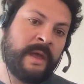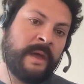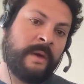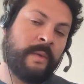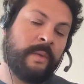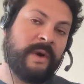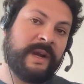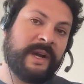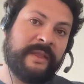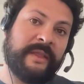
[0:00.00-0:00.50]

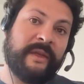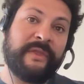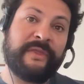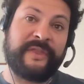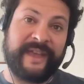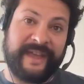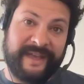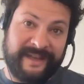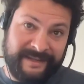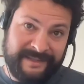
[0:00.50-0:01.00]
One other
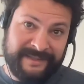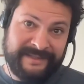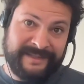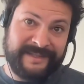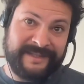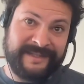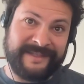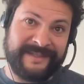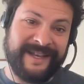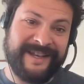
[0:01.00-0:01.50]
thing
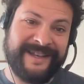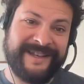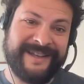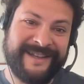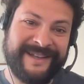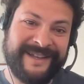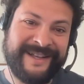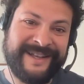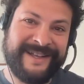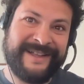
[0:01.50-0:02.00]

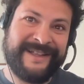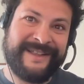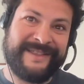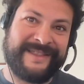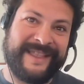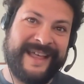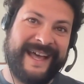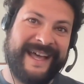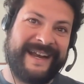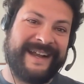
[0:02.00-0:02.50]

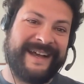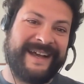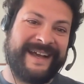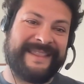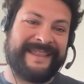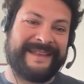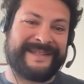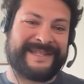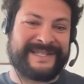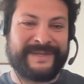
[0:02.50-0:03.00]
that I
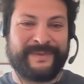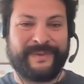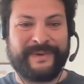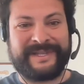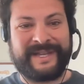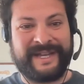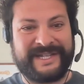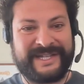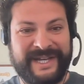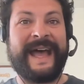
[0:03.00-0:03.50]
think this is worth
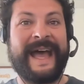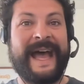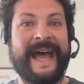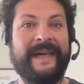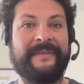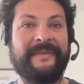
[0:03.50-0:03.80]
touching on,